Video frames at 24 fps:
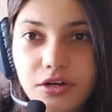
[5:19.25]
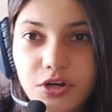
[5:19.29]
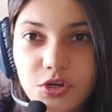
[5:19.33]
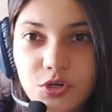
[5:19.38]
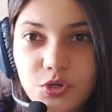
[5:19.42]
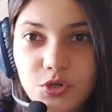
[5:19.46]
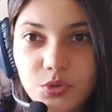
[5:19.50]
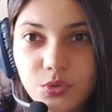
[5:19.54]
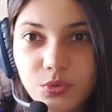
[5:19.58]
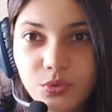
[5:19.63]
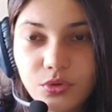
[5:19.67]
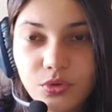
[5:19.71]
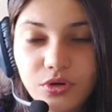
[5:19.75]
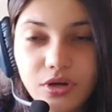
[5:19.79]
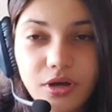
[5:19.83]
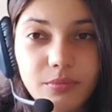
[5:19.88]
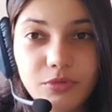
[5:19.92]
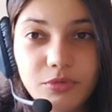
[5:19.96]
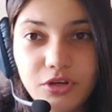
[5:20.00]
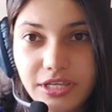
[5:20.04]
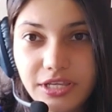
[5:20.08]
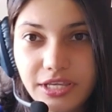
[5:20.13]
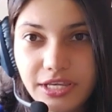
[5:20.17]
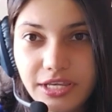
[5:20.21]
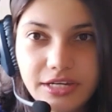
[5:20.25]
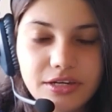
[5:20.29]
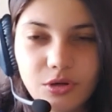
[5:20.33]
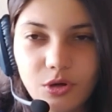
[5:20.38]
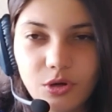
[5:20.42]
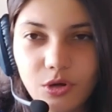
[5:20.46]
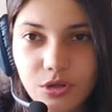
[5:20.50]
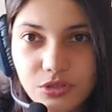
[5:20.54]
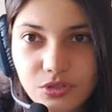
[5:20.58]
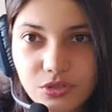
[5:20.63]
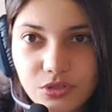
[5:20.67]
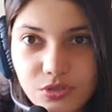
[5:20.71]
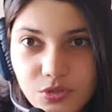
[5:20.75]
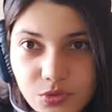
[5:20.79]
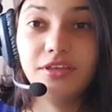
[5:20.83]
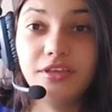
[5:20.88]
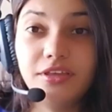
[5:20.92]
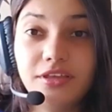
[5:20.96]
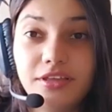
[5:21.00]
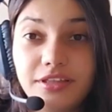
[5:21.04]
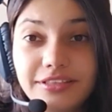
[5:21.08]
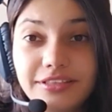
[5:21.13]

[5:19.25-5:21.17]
to communicate on Zoom. The